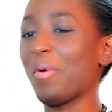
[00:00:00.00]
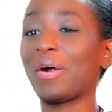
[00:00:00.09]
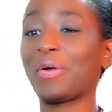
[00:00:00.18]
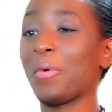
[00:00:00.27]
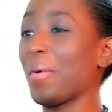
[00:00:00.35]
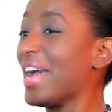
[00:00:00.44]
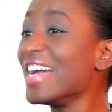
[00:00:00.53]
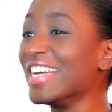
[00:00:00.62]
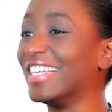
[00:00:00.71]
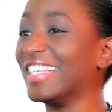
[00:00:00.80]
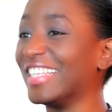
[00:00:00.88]
I walk
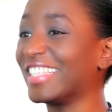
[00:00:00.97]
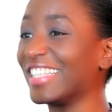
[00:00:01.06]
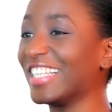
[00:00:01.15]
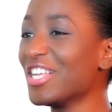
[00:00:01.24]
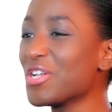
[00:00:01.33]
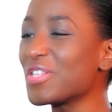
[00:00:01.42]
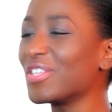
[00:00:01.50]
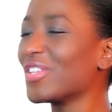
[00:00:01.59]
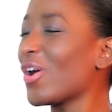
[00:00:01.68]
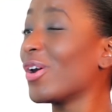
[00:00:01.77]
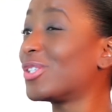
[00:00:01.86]
away?
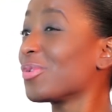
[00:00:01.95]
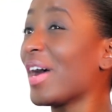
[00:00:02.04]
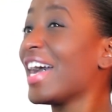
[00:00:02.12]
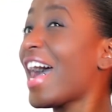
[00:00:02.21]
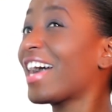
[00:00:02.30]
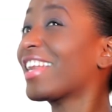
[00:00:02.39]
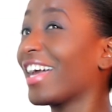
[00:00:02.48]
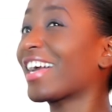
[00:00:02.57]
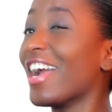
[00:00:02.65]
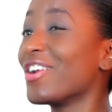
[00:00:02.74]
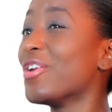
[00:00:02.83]
Or do I act
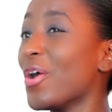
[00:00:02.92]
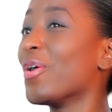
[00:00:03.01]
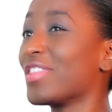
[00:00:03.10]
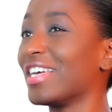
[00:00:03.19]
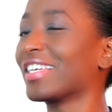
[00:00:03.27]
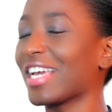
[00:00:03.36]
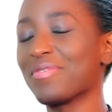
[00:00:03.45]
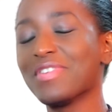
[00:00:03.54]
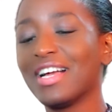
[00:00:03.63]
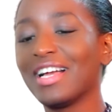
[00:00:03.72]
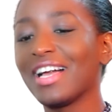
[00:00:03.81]
like I know
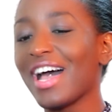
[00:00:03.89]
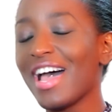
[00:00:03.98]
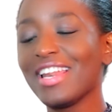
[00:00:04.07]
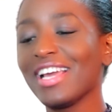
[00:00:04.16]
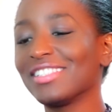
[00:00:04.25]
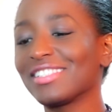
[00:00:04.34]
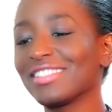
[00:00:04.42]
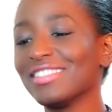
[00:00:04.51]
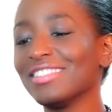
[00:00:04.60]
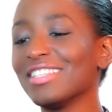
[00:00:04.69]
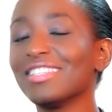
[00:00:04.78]
that? And I just,